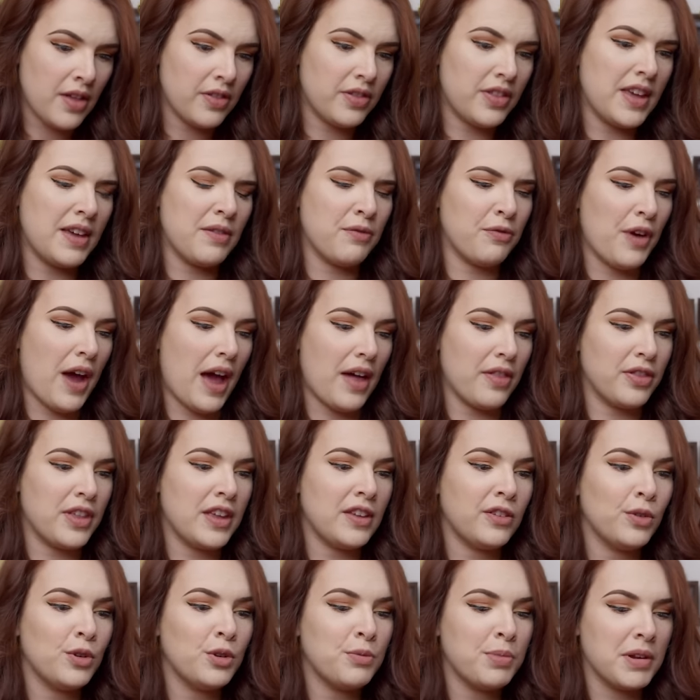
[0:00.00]
In fact,
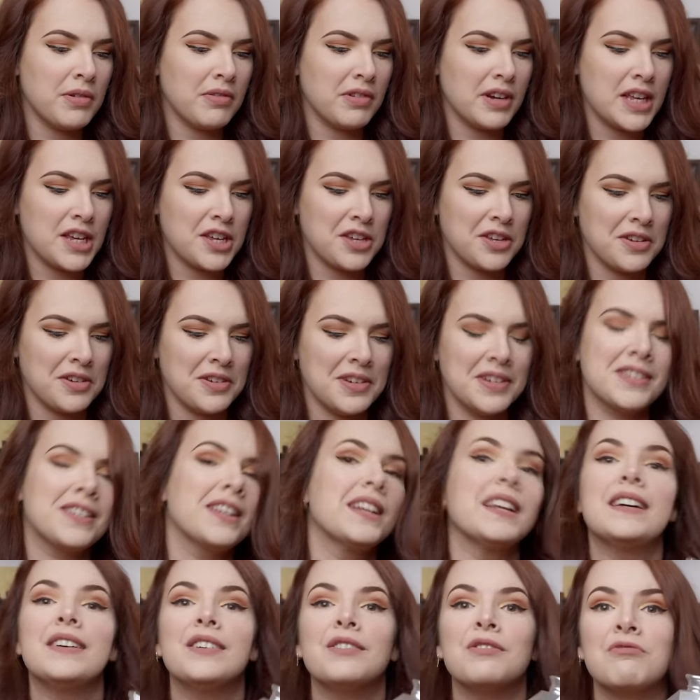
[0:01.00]
this would be really cute as a
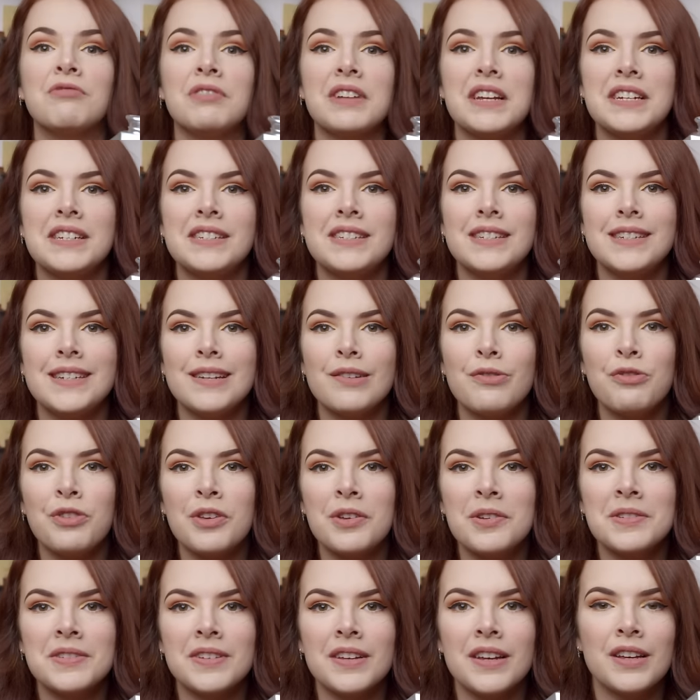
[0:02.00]
little reed
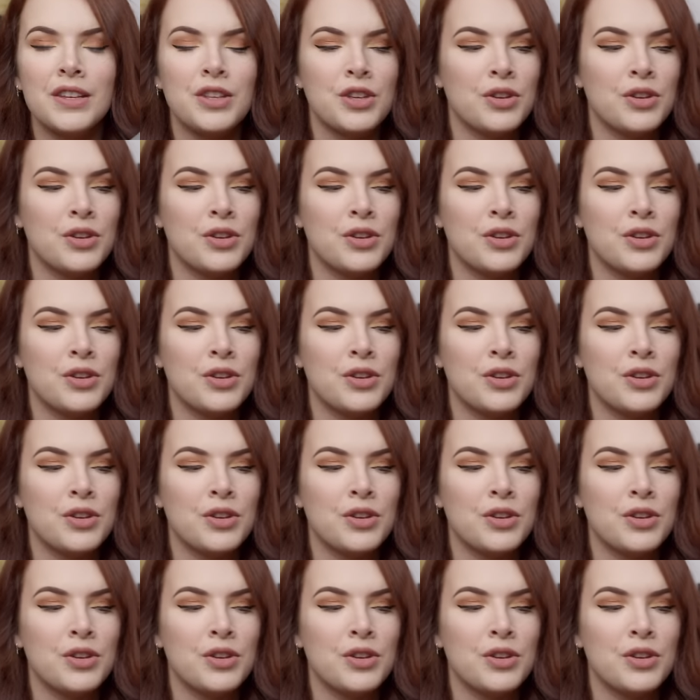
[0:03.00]
diffuser.